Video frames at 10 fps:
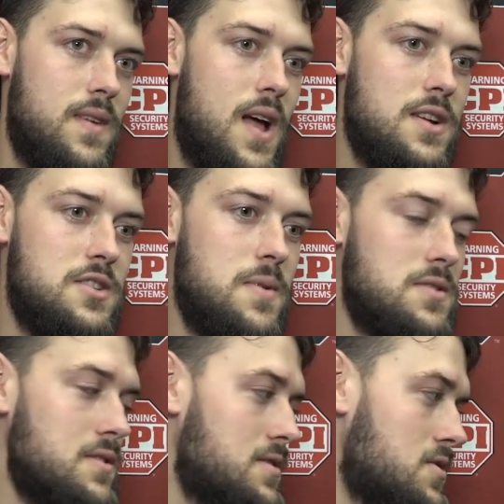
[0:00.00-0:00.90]
Kind of just
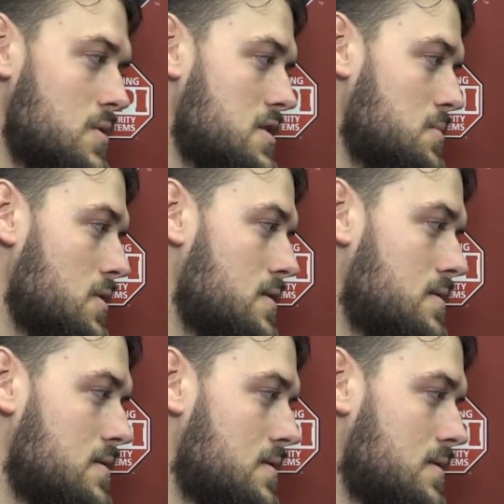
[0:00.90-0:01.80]
depends on the situation we're in.
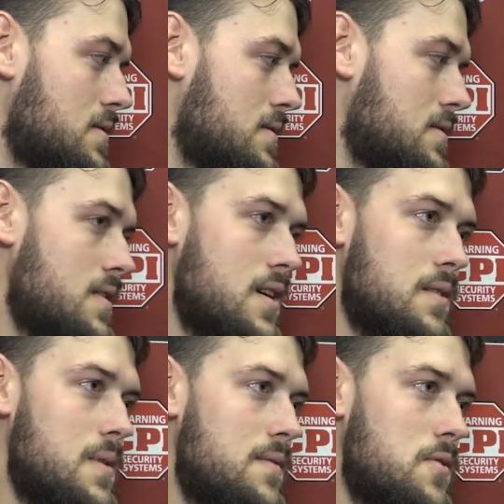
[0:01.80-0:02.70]

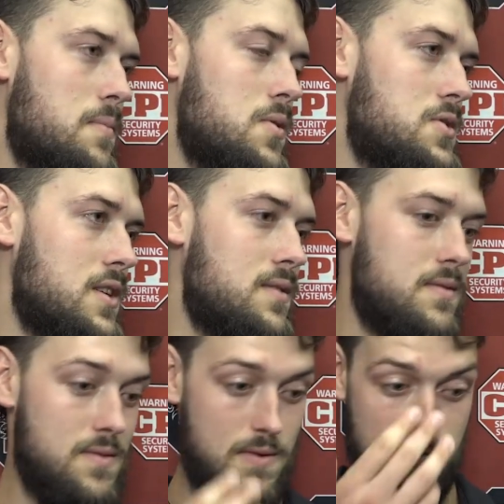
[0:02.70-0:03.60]
Like, I mean, if you're pooching it,
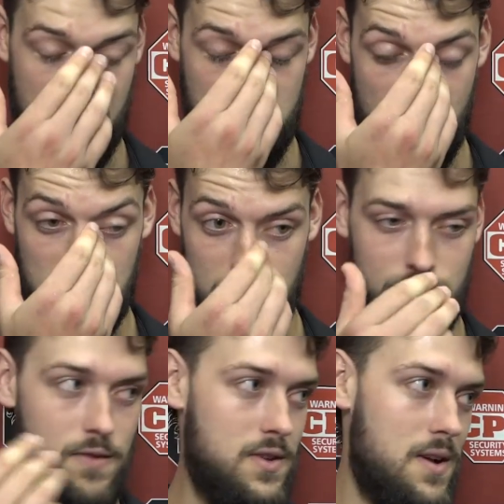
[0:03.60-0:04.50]
if your ball's on the
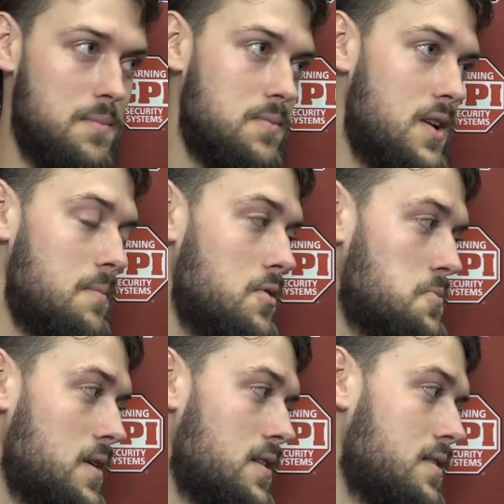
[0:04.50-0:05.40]
50 and I'm hitting a pooch
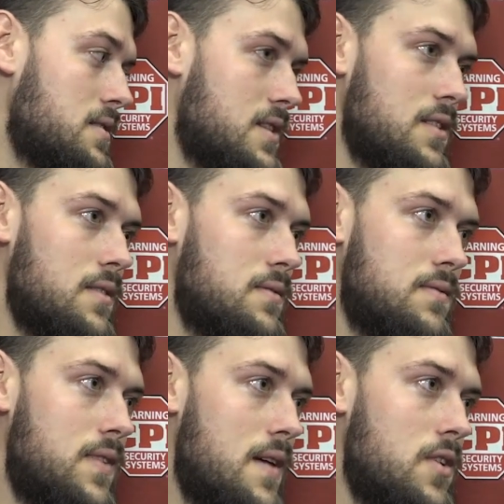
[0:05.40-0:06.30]
punt inside the
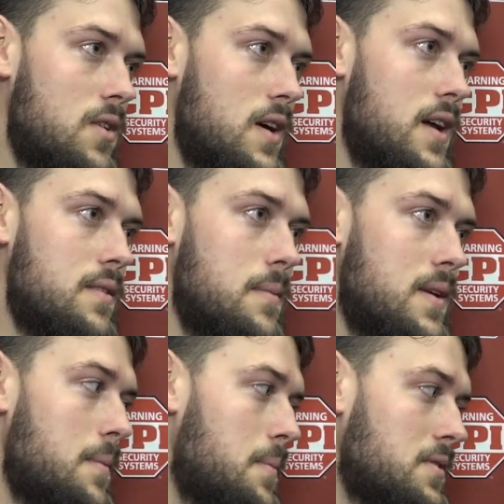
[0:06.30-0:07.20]
5-yard line, I
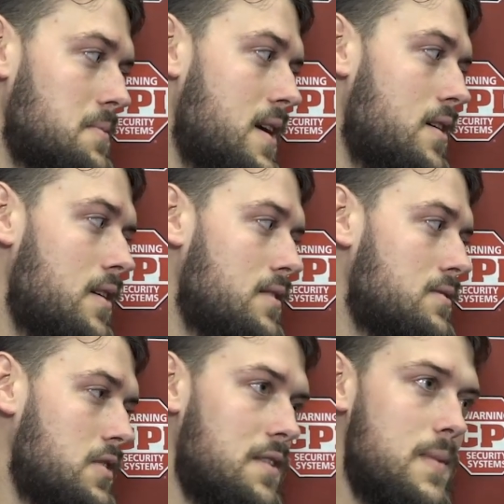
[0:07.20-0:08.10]
mean, I'm going to put some hang on it
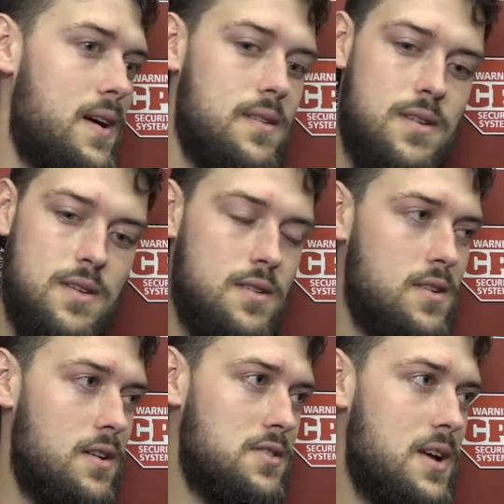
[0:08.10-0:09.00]
to give my
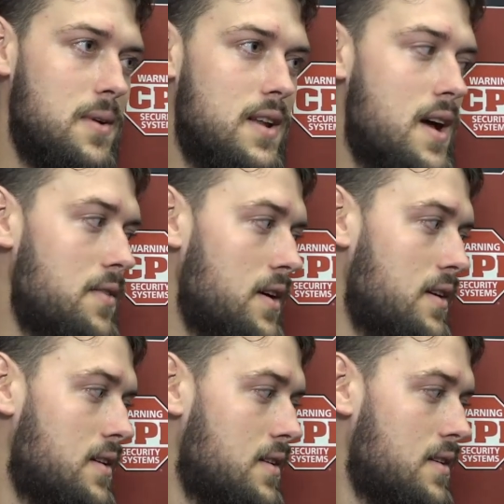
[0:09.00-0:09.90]
gunners time to get down there.
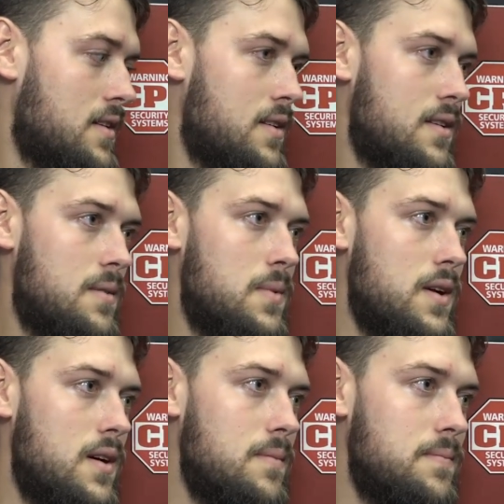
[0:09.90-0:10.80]

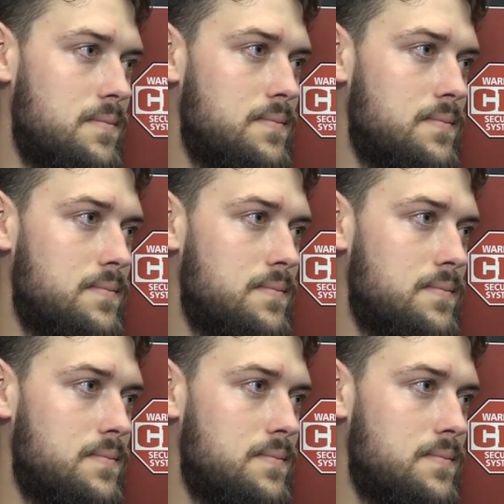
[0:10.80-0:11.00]
But,